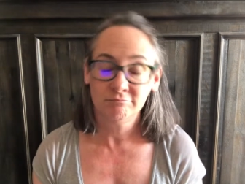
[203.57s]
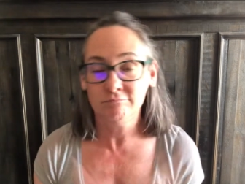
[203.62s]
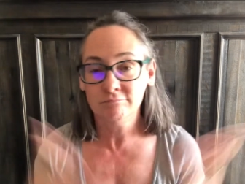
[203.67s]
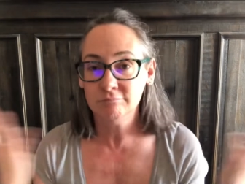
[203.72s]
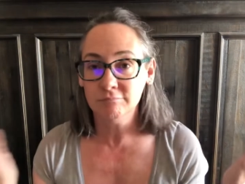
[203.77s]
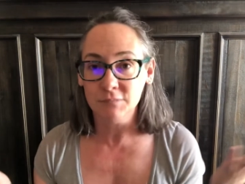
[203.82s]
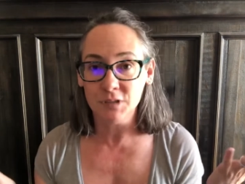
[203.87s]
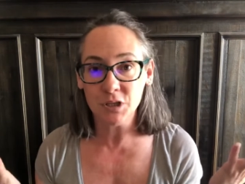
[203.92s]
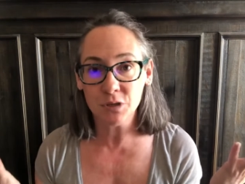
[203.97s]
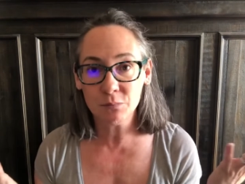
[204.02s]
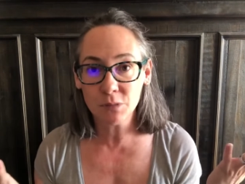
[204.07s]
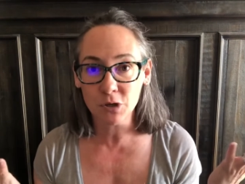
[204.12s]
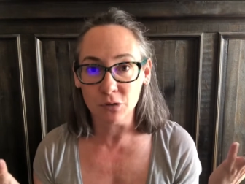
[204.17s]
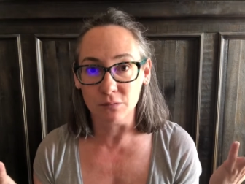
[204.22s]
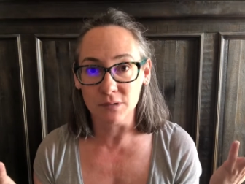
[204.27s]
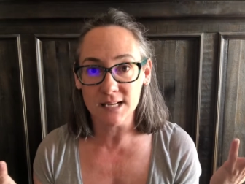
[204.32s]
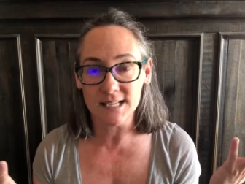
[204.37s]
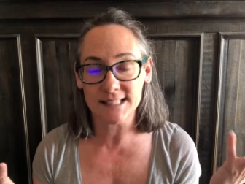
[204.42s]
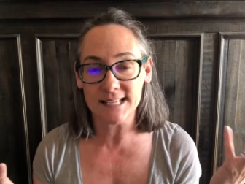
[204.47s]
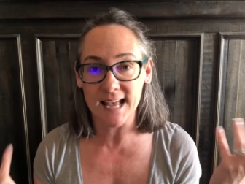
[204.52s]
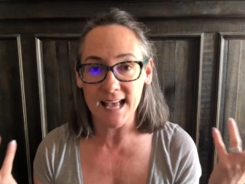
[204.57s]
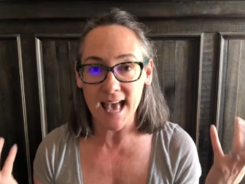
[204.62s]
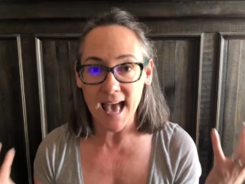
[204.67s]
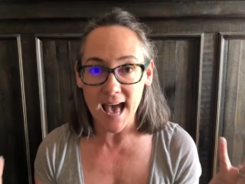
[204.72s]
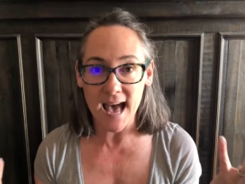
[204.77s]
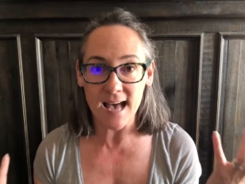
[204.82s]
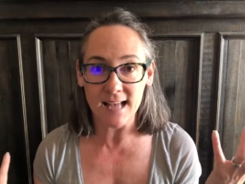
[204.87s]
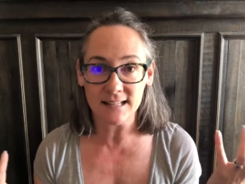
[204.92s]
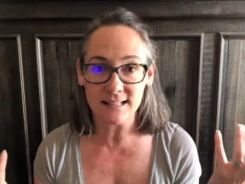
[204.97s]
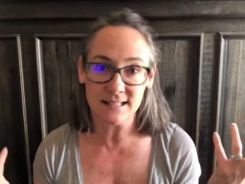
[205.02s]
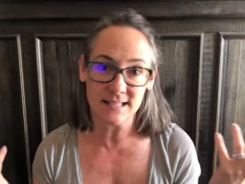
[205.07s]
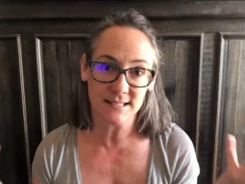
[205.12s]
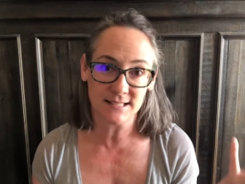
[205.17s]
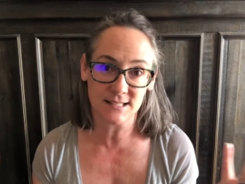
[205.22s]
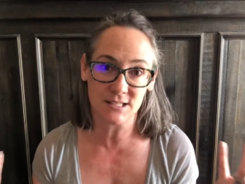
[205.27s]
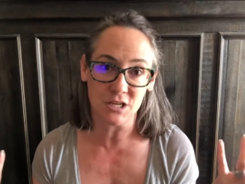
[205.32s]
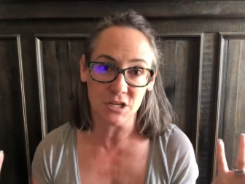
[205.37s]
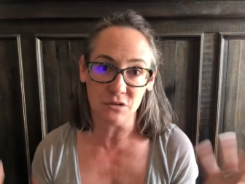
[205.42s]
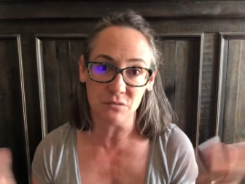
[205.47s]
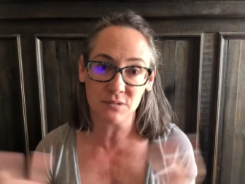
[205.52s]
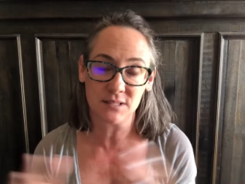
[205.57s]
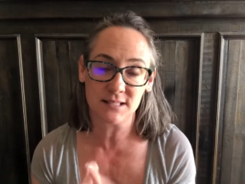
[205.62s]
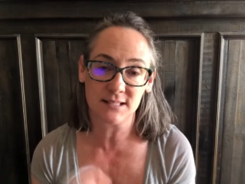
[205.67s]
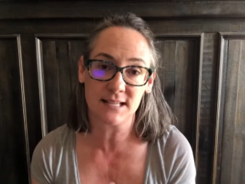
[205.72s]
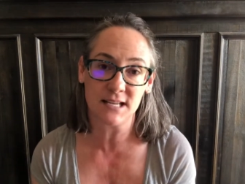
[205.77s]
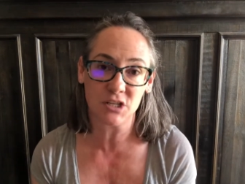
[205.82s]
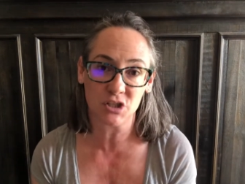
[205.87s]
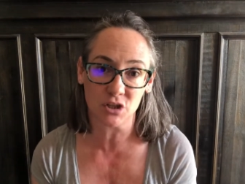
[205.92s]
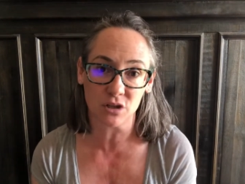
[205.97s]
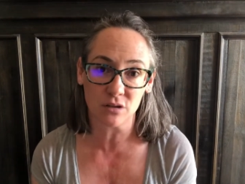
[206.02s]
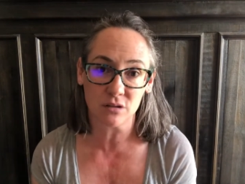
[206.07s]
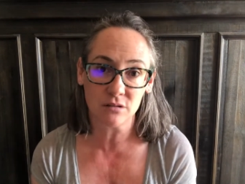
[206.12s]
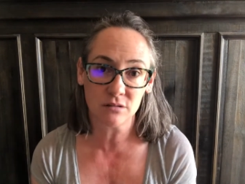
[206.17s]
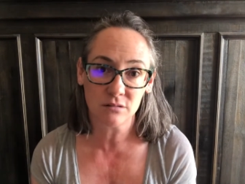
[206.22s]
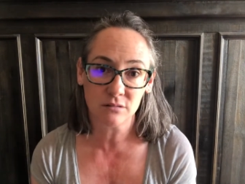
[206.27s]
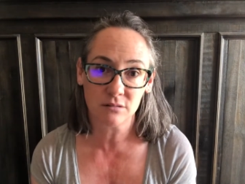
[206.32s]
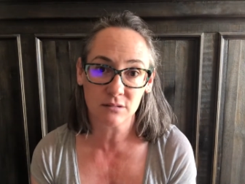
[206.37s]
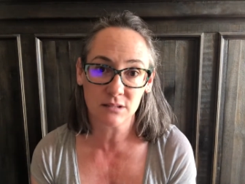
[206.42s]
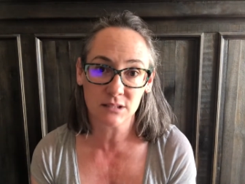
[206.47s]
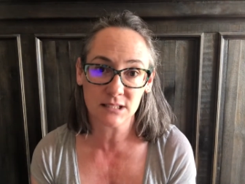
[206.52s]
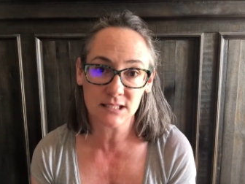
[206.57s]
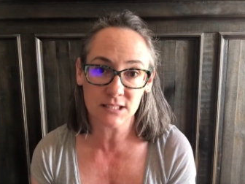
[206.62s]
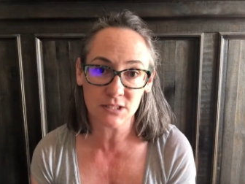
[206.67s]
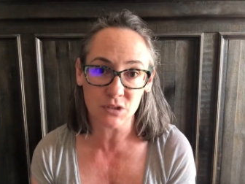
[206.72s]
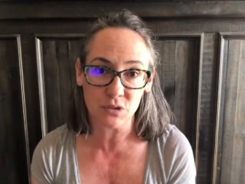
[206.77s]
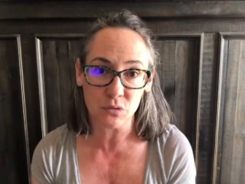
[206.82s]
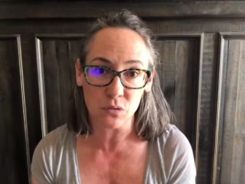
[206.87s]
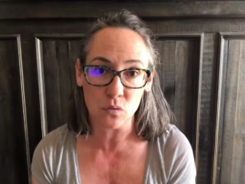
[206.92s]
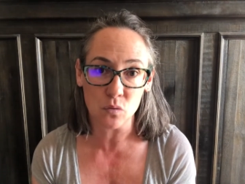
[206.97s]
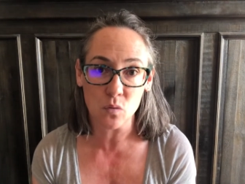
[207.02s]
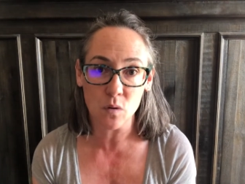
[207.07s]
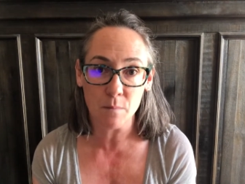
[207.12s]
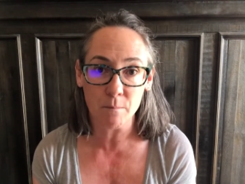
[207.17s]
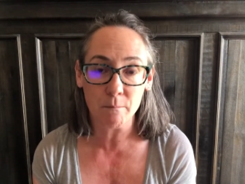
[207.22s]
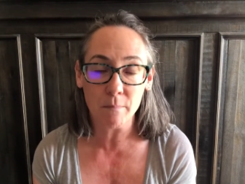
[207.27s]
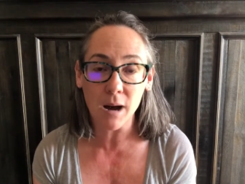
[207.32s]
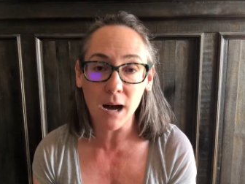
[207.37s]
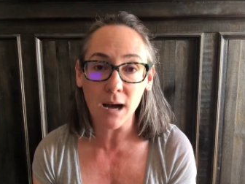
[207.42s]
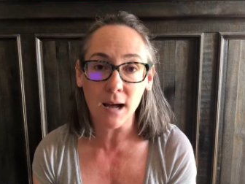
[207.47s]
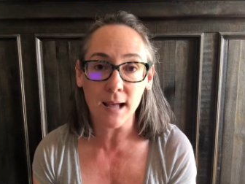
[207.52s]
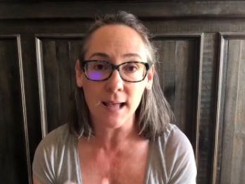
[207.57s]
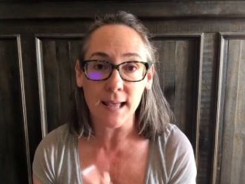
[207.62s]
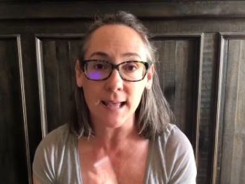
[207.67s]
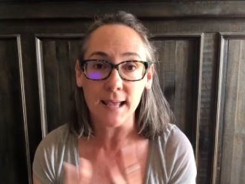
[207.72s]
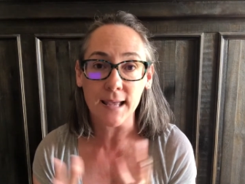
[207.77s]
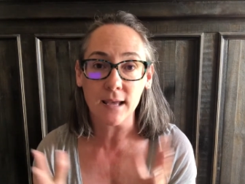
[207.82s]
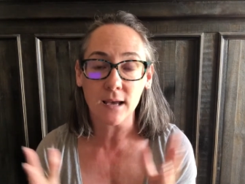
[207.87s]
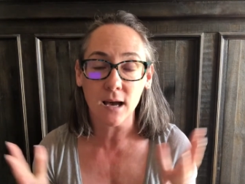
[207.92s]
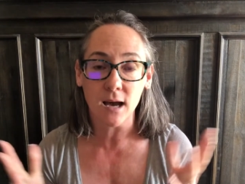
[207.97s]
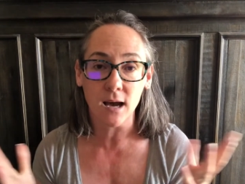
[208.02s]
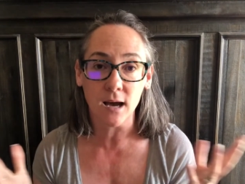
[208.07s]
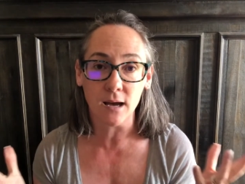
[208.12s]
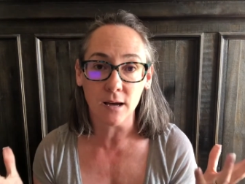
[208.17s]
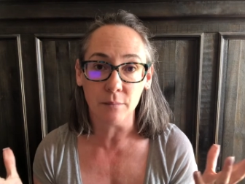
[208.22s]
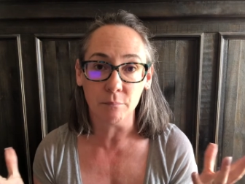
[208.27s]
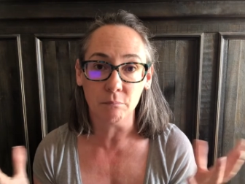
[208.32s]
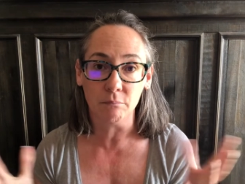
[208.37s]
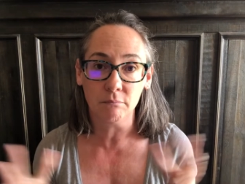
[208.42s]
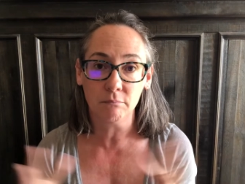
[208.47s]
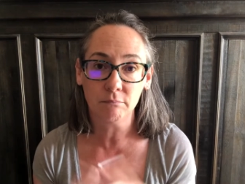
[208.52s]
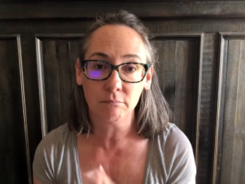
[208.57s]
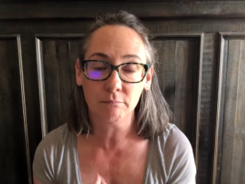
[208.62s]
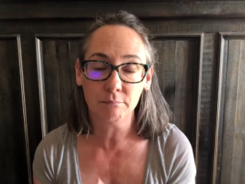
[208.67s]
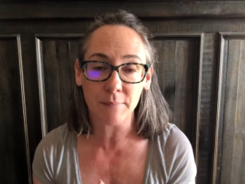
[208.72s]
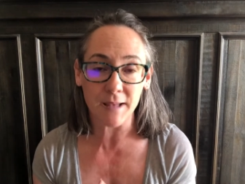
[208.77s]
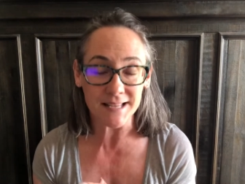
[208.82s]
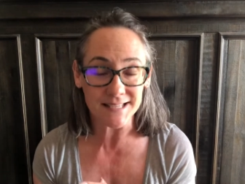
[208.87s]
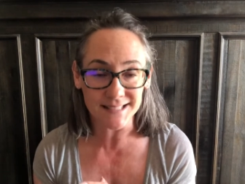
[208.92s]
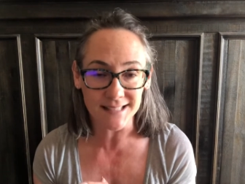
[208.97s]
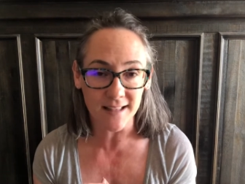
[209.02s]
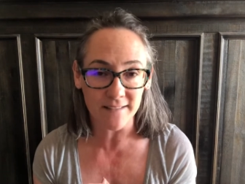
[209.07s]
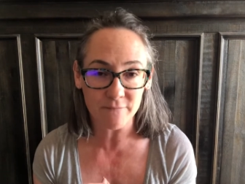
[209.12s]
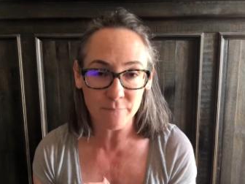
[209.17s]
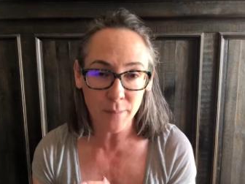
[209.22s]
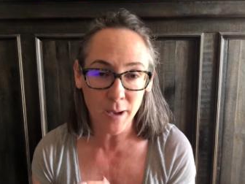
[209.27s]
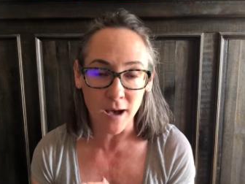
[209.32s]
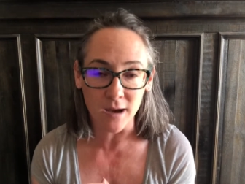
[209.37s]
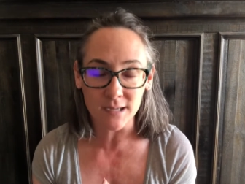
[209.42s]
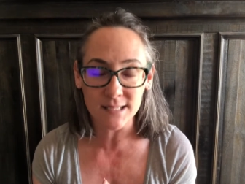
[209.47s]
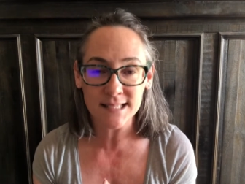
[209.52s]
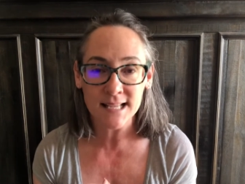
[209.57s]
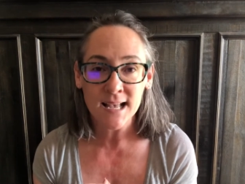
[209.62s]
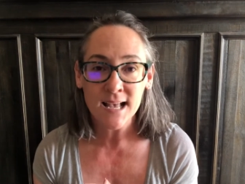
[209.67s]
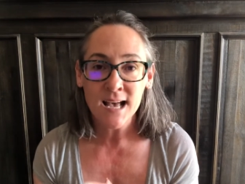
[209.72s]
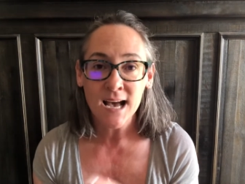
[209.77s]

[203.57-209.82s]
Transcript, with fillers: new moon is I add this new sigil to my um, best life box.